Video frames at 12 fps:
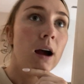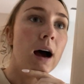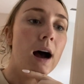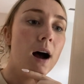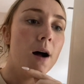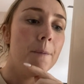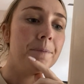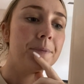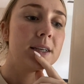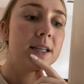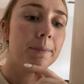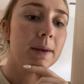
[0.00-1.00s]

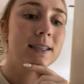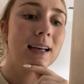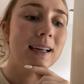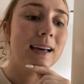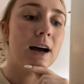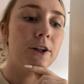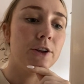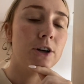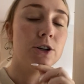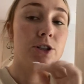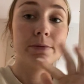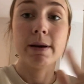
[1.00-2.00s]
something slightly healthier,
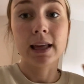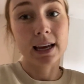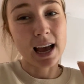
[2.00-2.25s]
and just make like a